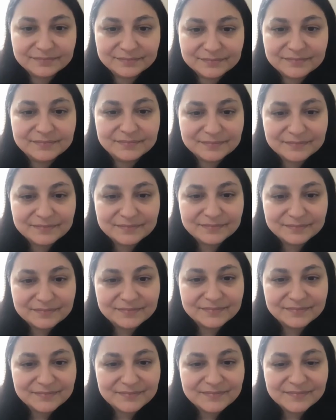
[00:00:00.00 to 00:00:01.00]
Mm-hmm.
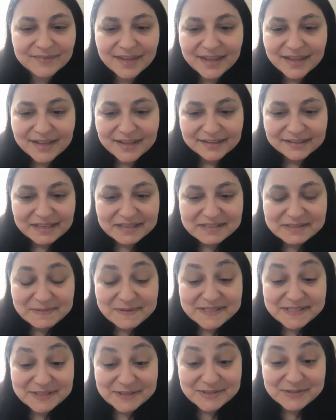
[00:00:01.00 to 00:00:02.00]
That's
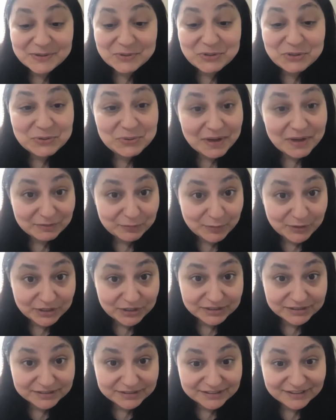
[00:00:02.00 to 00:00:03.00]
amazing. So you have a
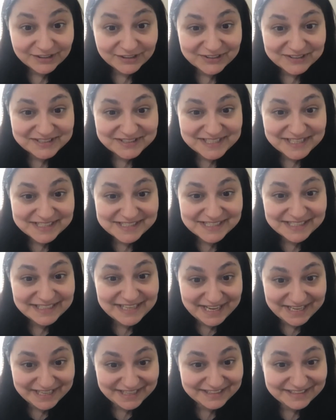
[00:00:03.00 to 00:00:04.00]
book called Dancing
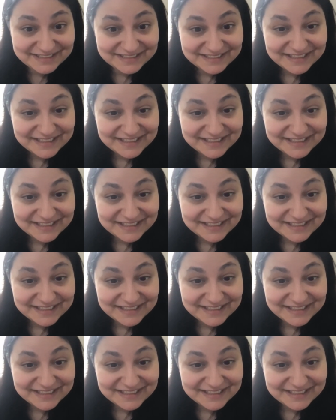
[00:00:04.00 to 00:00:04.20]
Naked.